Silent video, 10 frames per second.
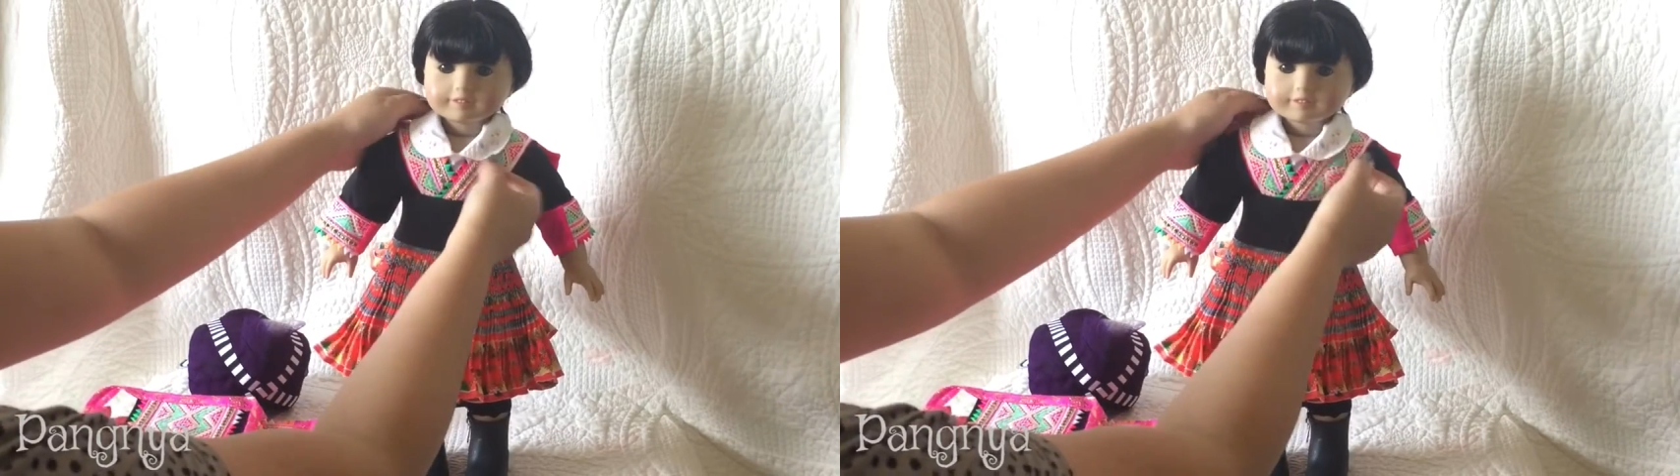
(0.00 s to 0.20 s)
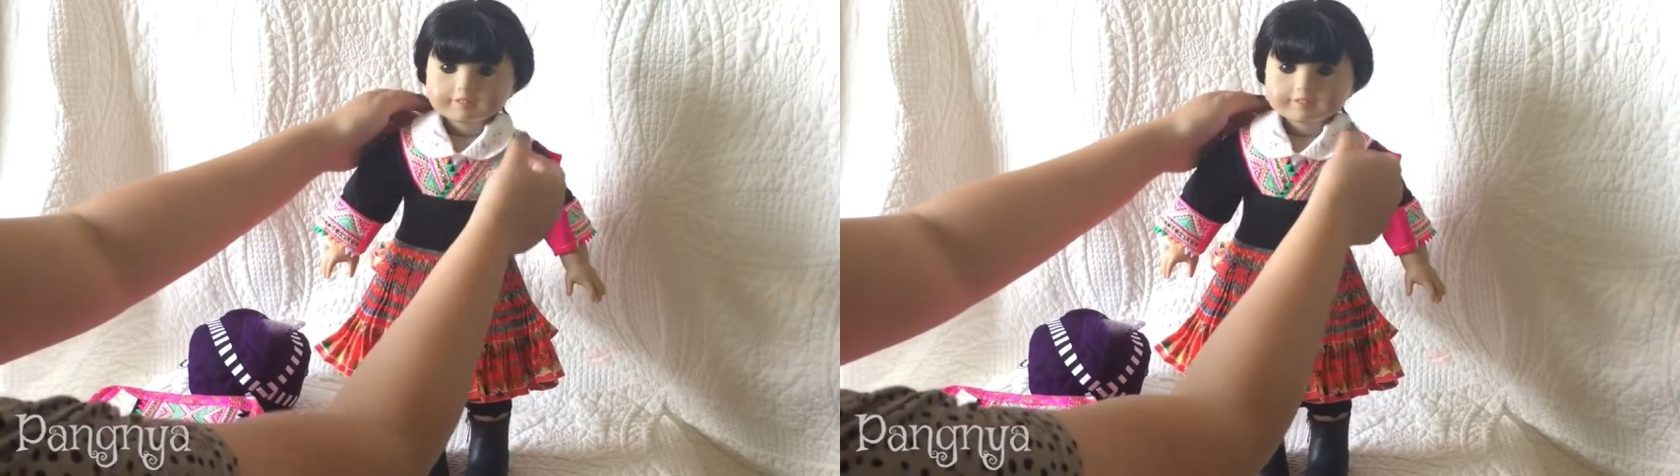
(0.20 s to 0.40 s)

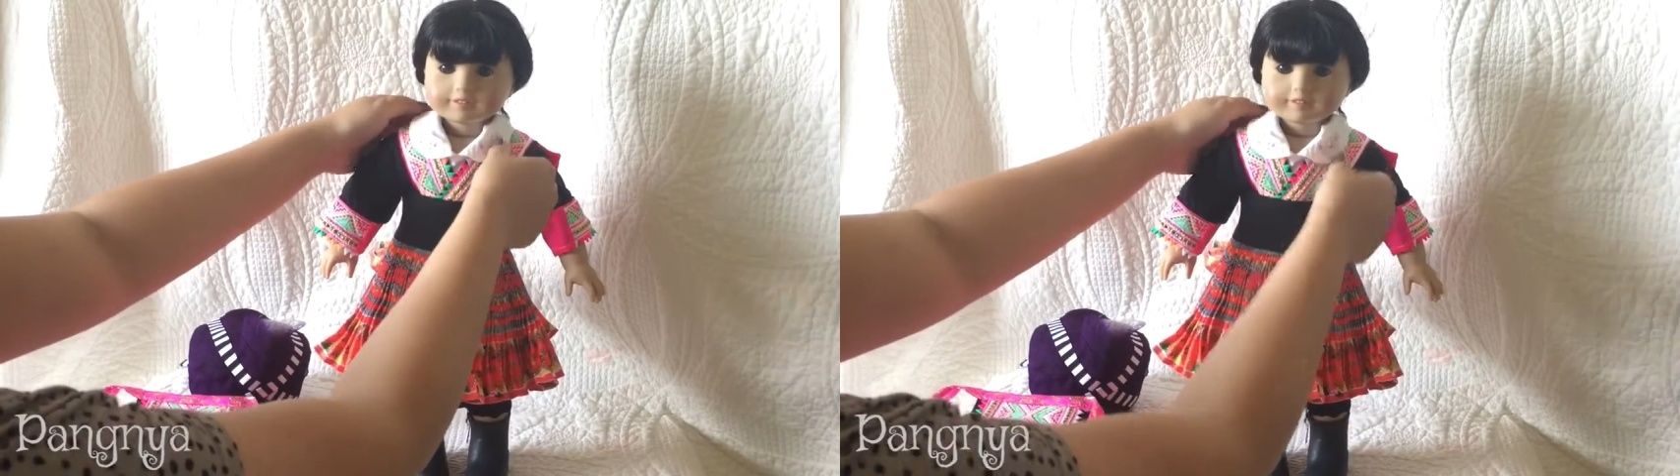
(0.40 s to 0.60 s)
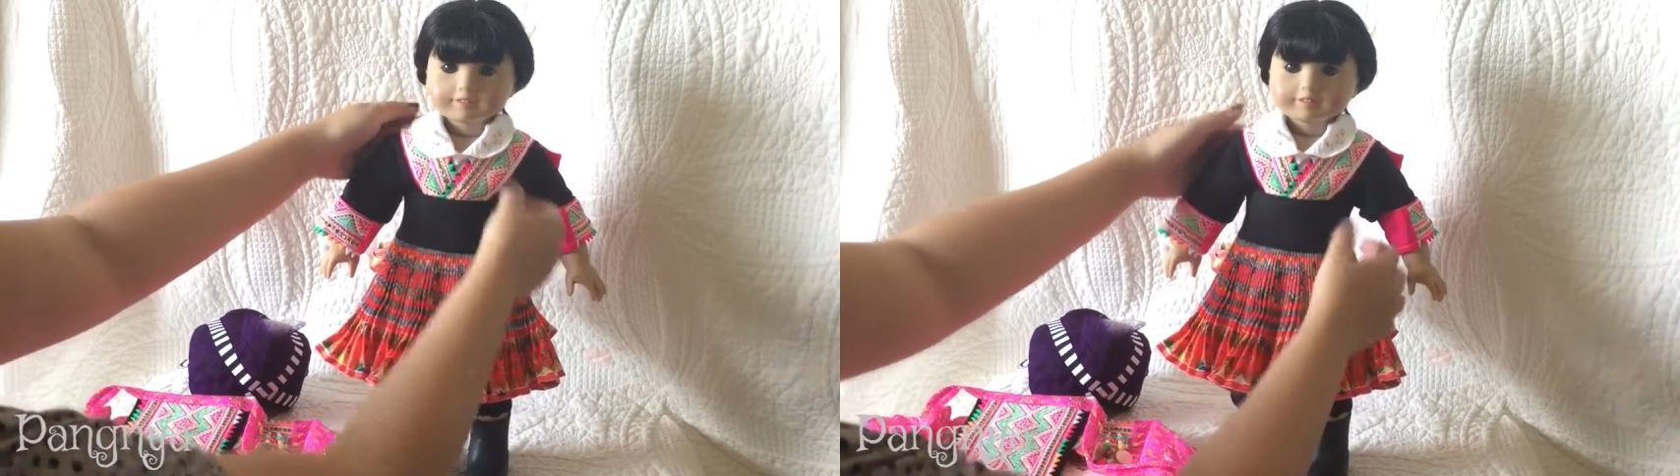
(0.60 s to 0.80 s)
and then she
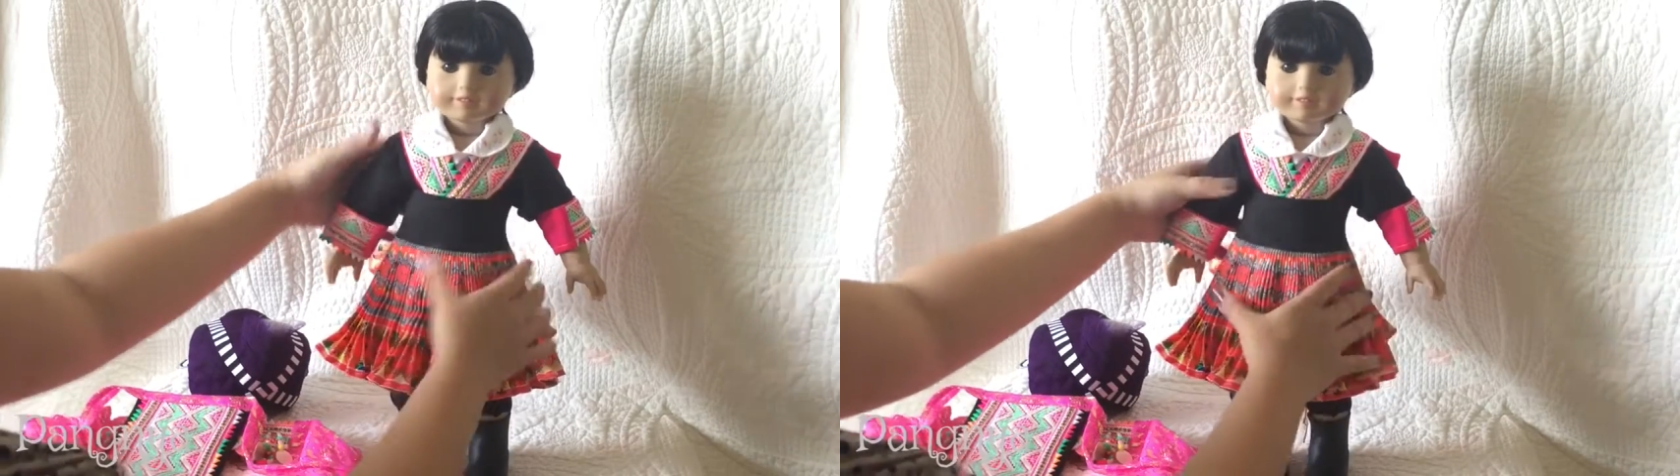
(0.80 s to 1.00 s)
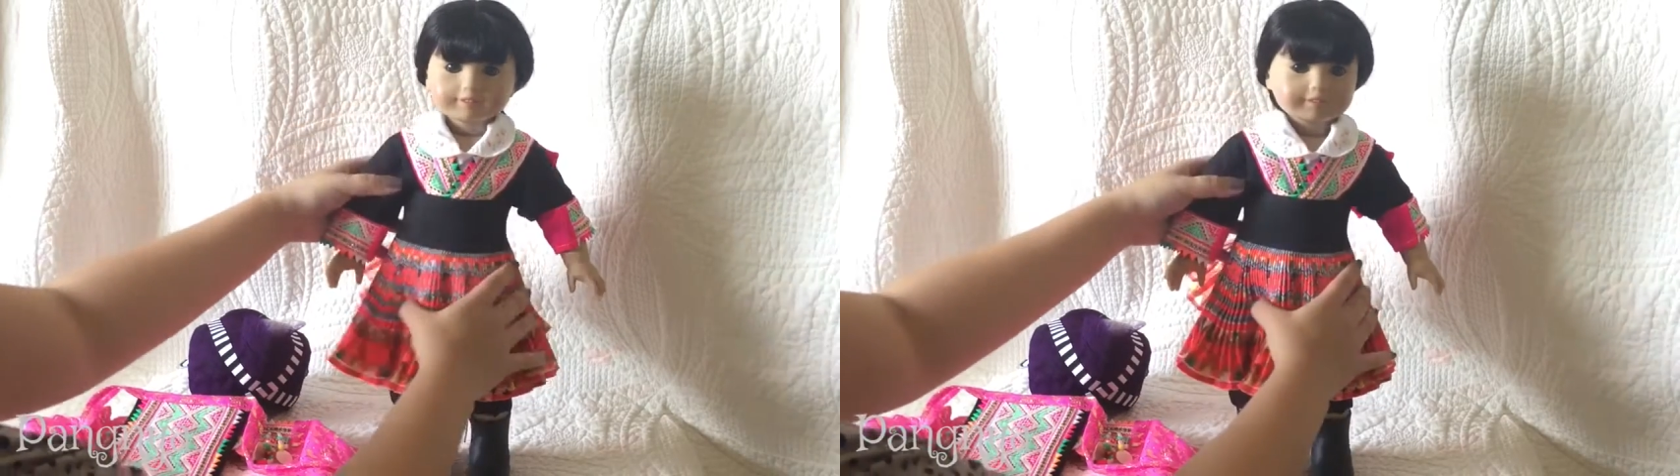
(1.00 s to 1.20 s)
cut a
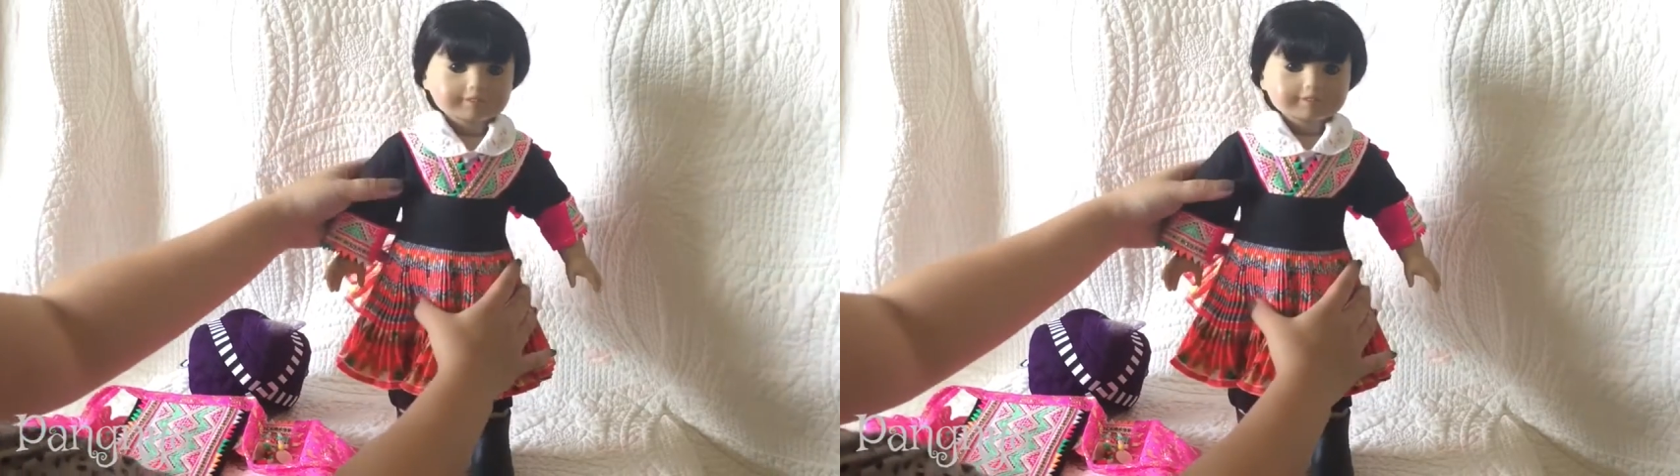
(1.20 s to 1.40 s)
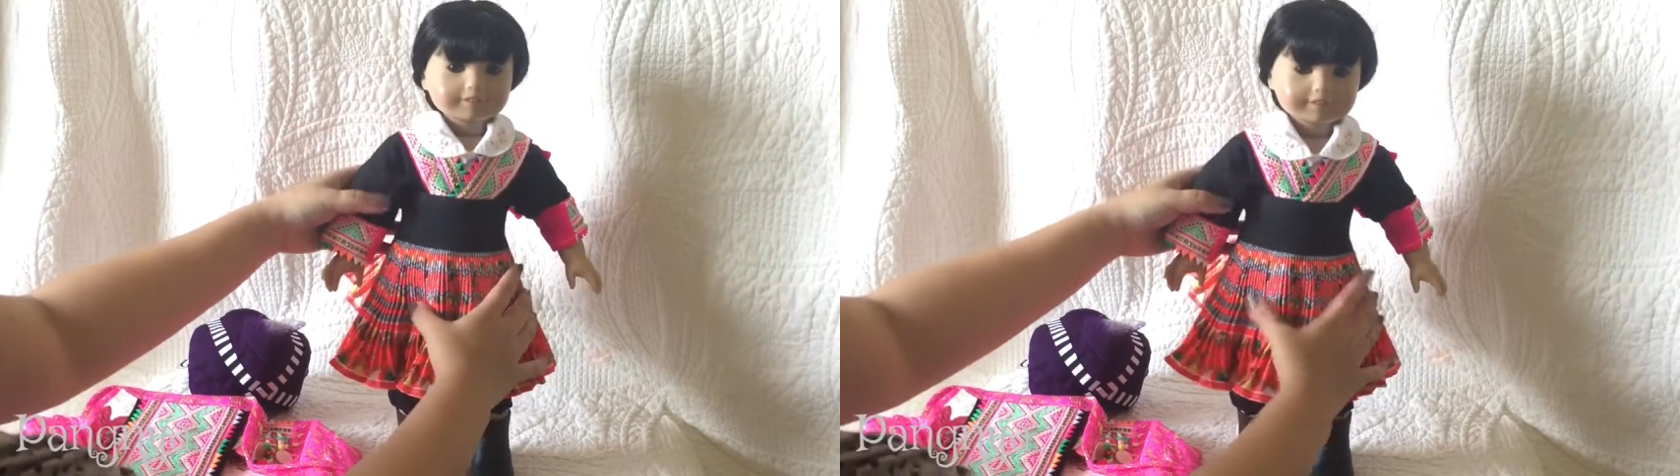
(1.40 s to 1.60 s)
big
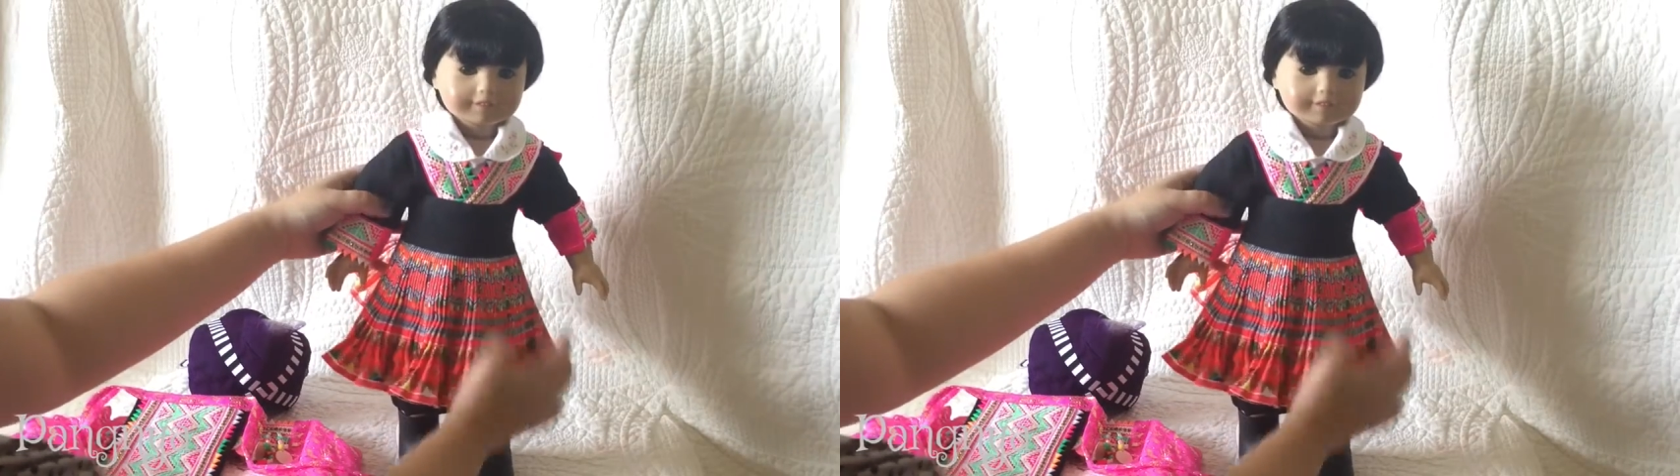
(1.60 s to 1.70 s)
one